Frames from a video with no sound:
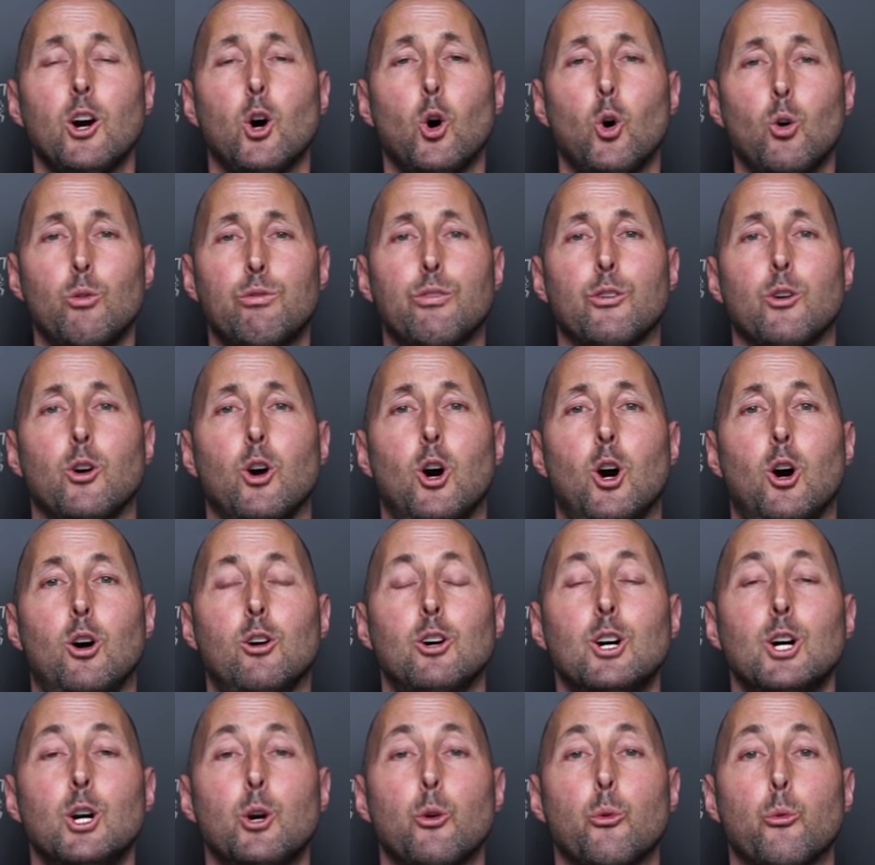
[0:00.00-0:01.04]
And
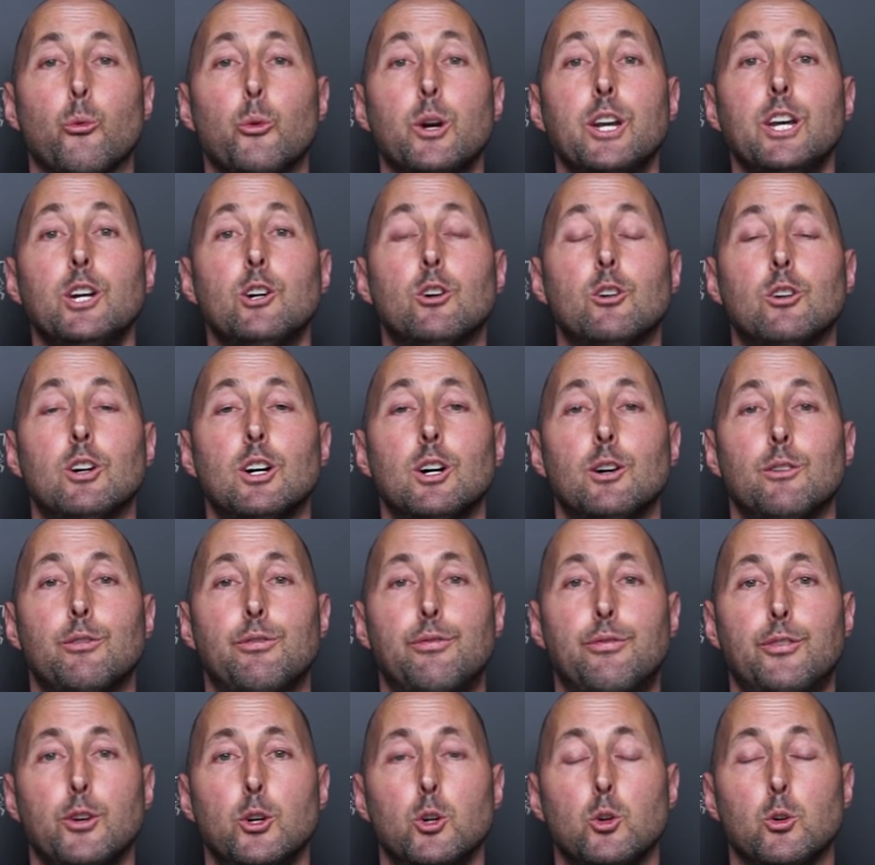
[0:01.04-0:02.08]
overall, real
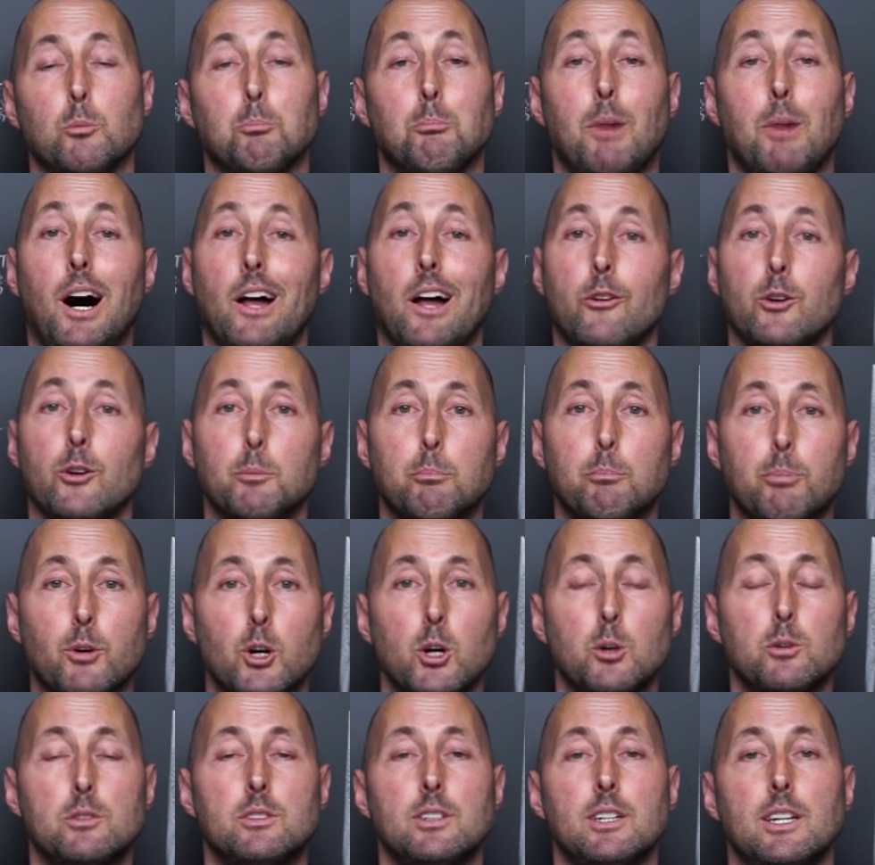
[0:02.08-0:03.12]
food, moderate
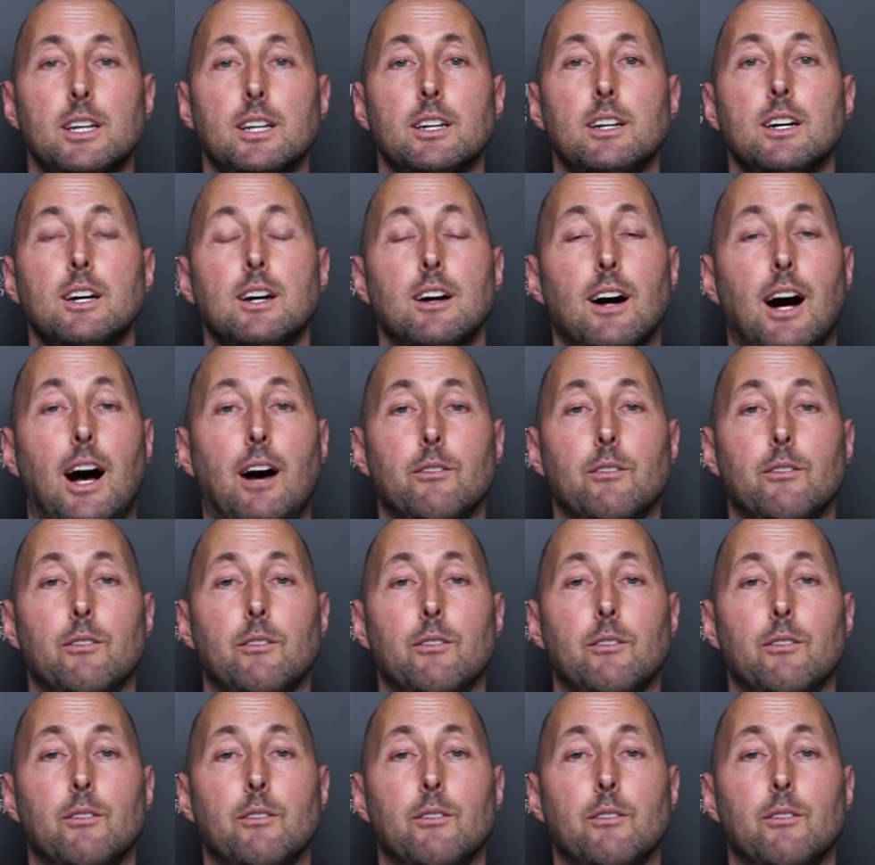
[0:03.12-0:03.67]
protein.